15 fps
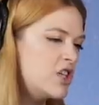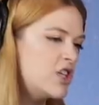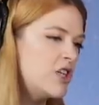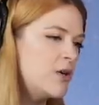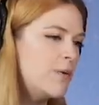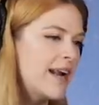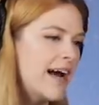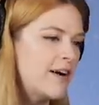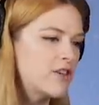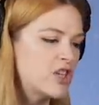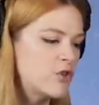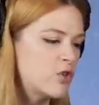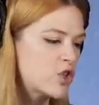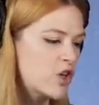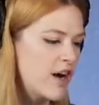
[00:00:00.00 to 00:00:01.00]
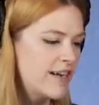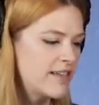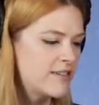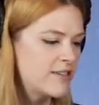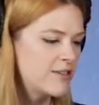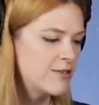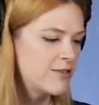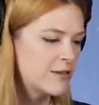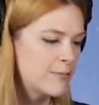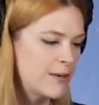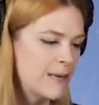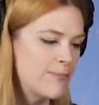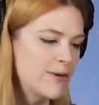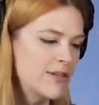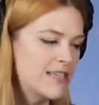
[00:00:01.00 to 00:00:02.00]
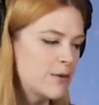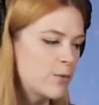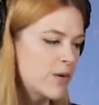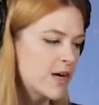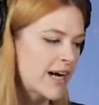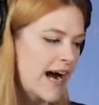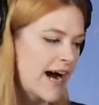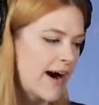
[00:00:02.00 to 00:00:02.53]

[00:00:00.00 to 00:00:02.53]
She went out, she was trying to seduce some people, it didn't work